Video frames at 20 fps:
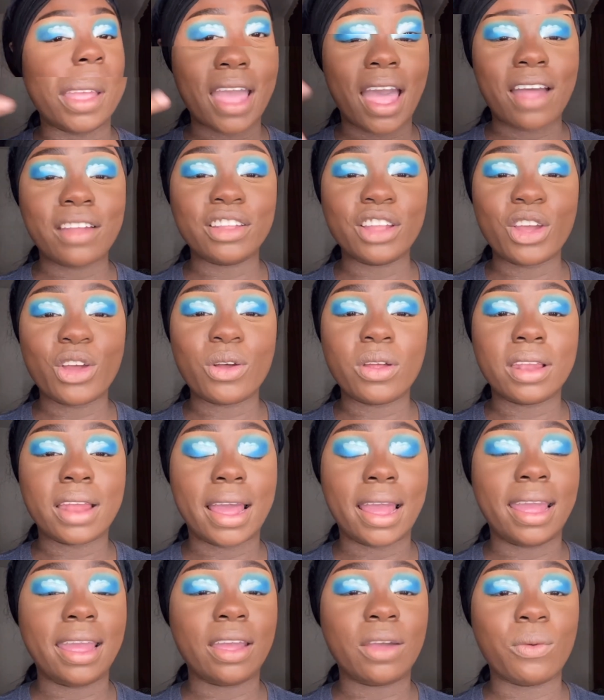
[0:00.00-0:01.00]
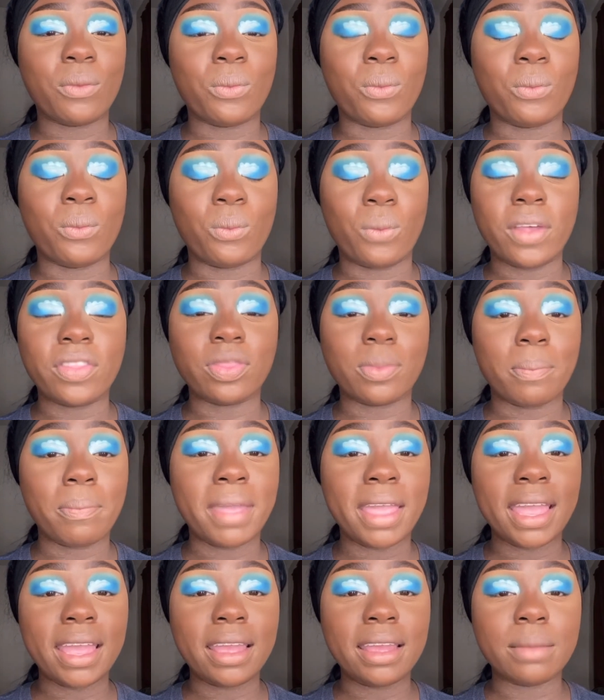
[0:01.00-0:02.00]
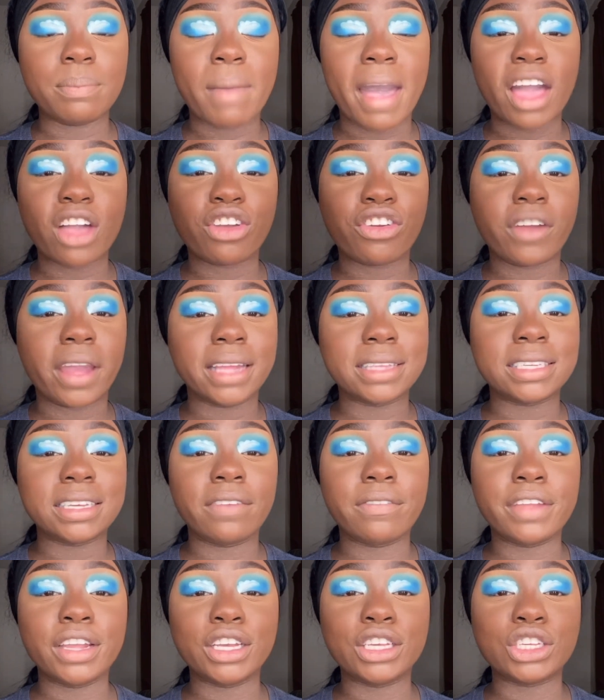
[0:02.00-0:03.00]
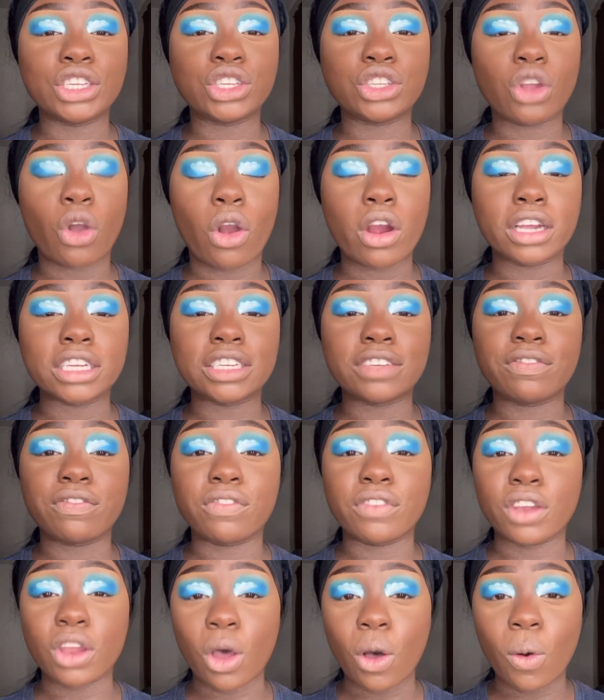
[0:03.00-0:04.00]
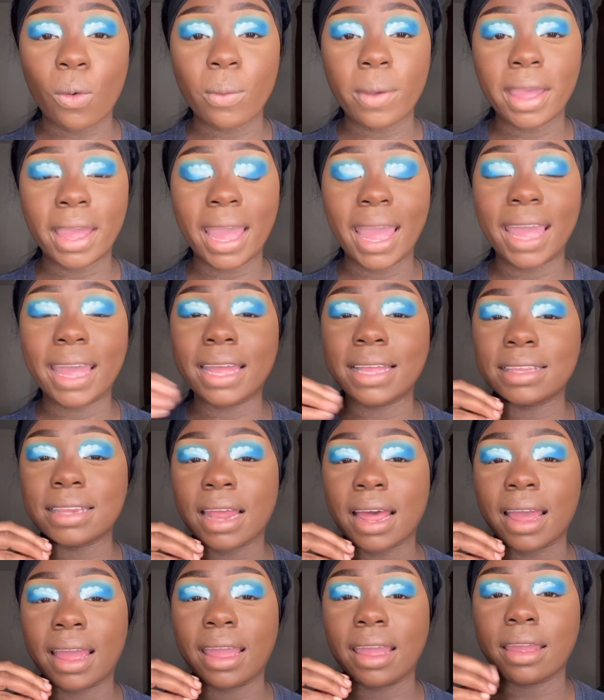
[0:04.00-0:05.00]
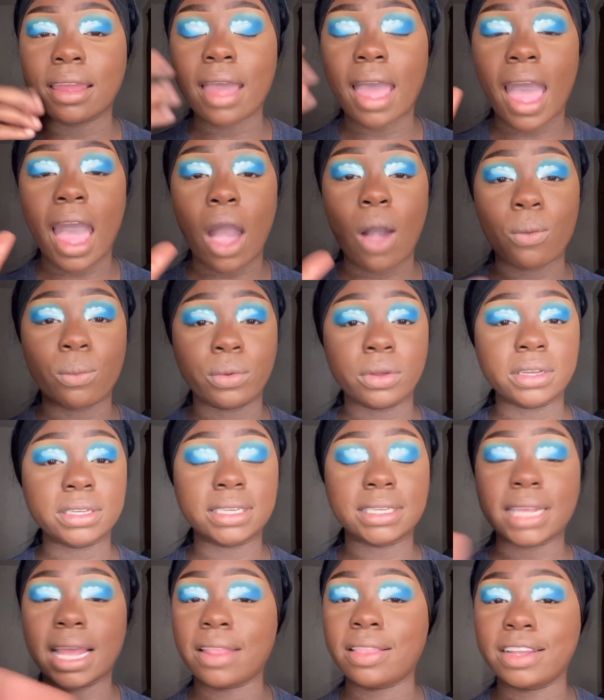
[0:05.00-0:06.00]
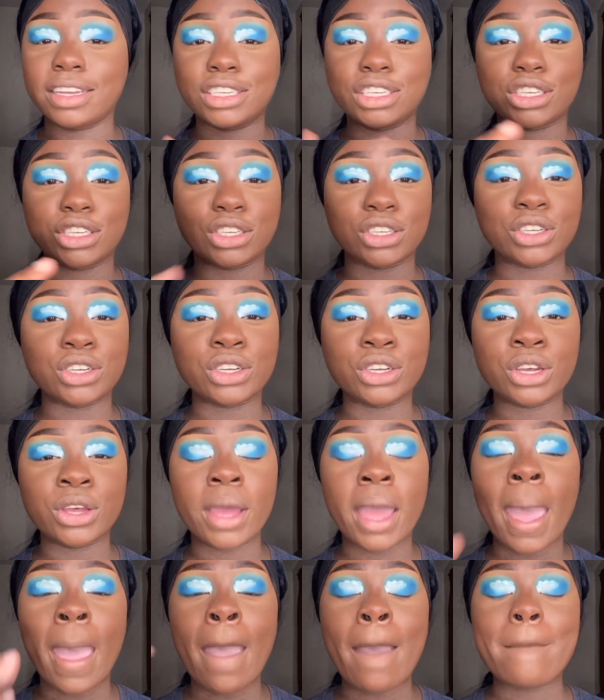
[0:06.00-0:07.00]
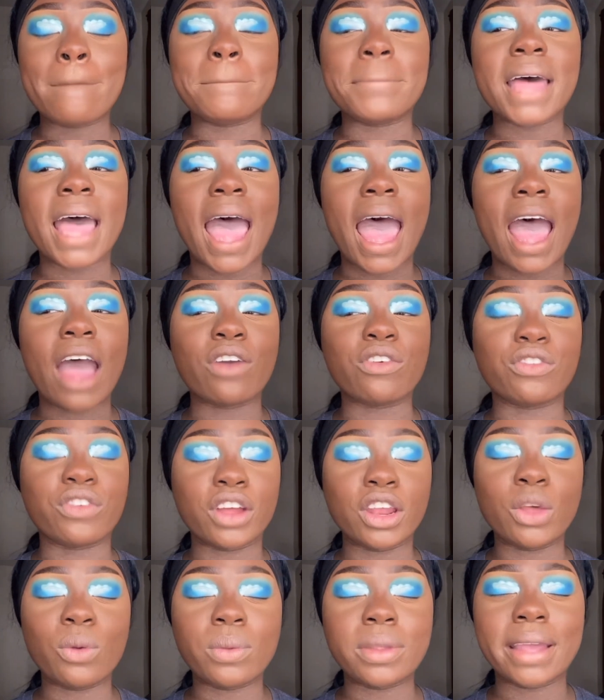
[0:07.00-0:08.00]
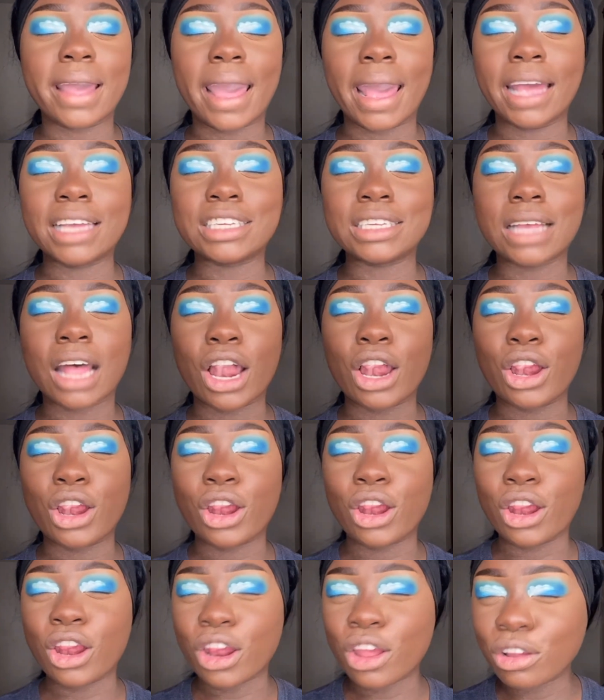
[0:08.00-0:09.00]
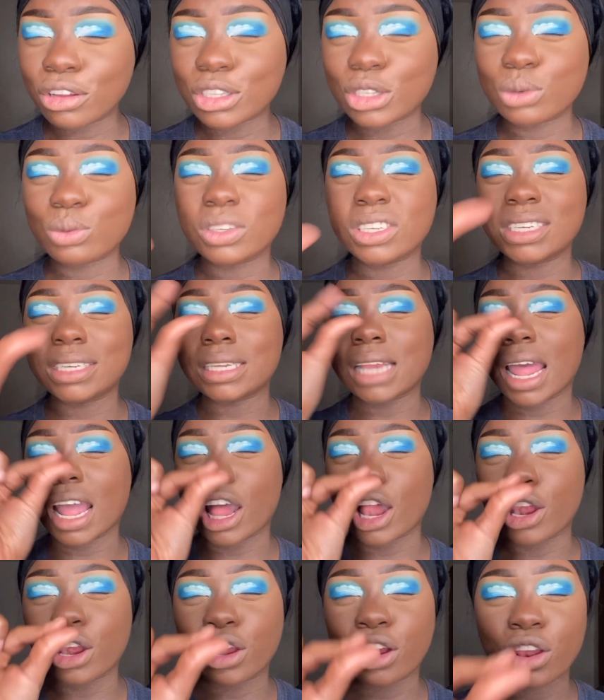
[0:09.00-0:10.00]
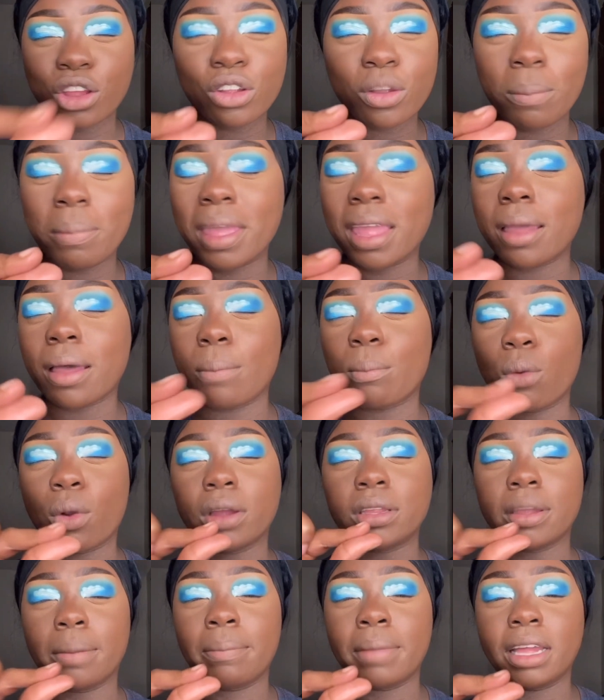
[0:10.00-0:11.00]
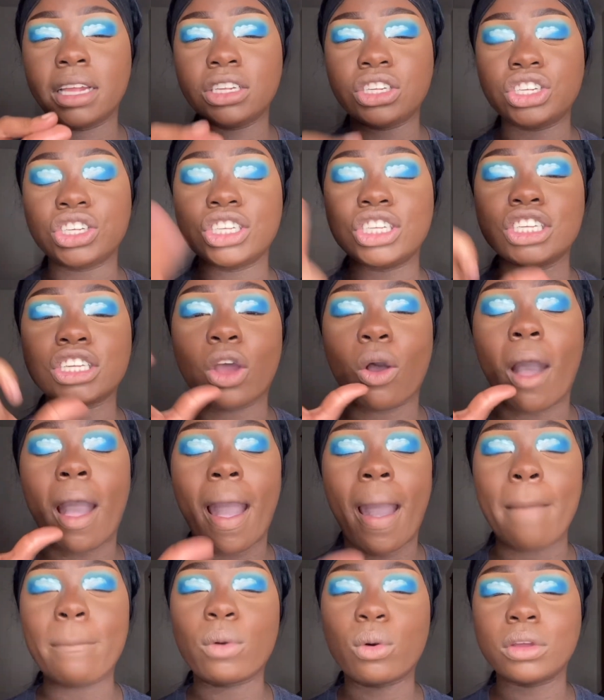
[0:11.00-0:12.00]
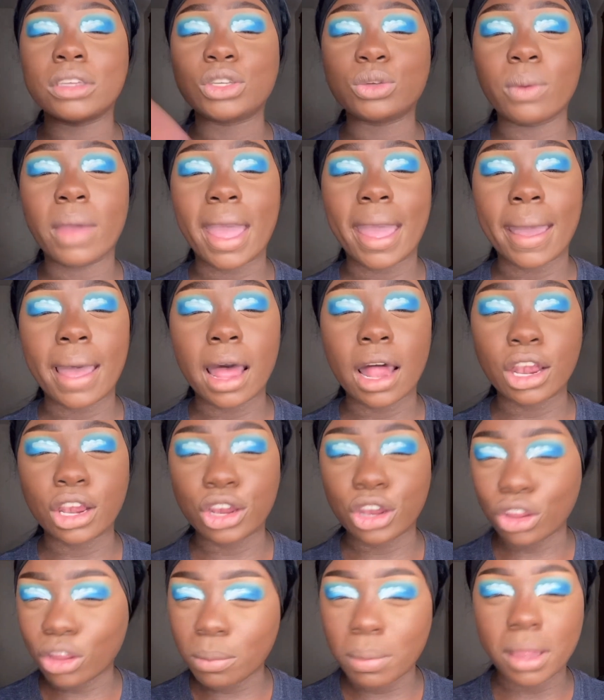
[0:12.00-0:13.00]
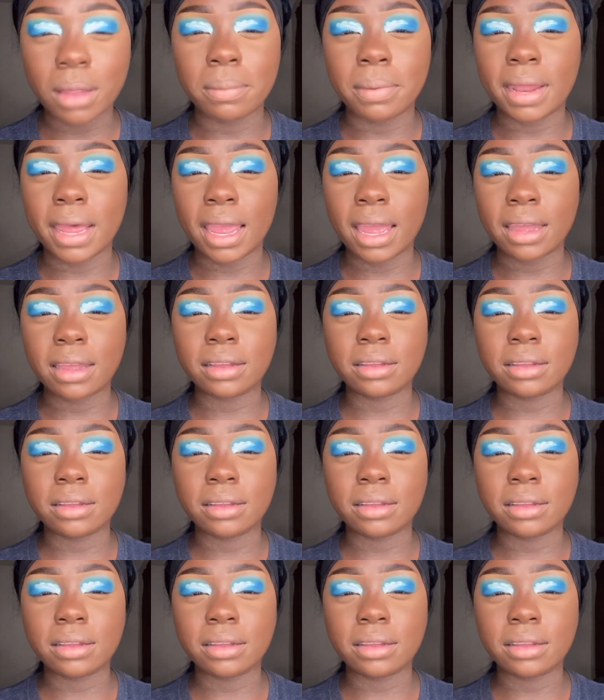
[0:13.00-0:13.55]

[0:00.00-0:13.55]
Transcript: y'all know, like, with me, my creativity starts flowing, and like, I would say this is good, but I really want to add a little, just like a little bit more dimension, so I'm going to add a little bit of black.